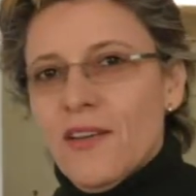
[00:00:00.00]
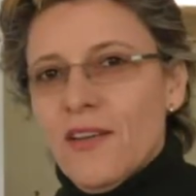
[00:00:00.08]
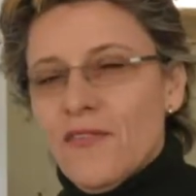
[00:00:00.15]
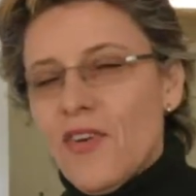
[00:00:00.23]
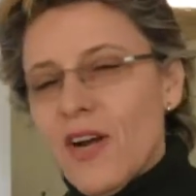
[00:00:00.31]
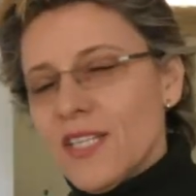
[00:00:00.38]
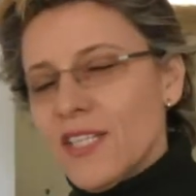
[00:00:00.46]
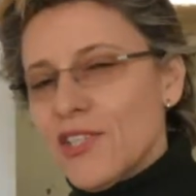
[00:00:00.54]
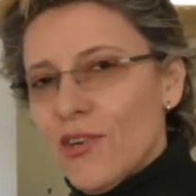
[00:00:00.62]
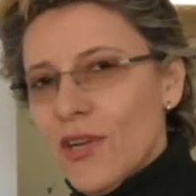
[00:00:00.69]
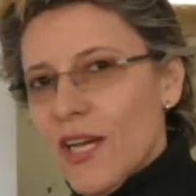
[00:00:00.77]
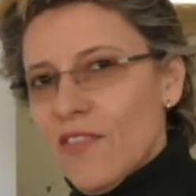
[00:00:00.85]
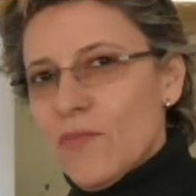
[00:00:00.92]
Finding
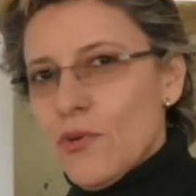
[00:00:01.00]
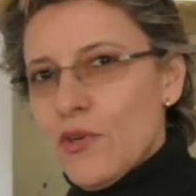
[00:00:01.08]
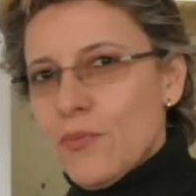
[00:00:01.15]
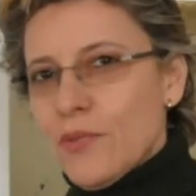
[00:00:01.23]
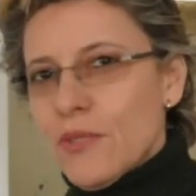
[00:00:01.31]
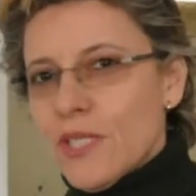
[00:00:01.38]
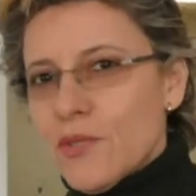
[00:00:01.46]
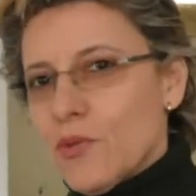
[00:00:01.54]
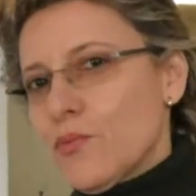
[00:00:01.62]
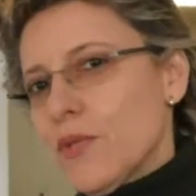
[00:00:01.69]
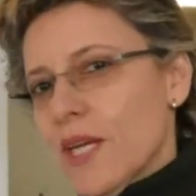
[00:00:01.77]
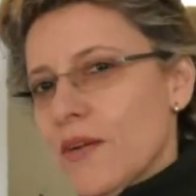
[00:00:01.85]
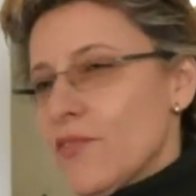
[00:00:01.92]
your life purpose is what
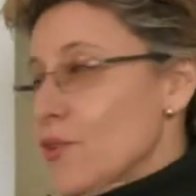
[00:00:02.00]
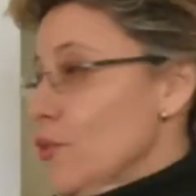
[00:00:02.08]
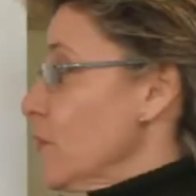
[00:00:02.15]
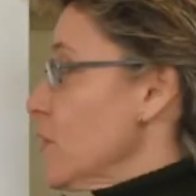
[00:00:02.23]
we're covering off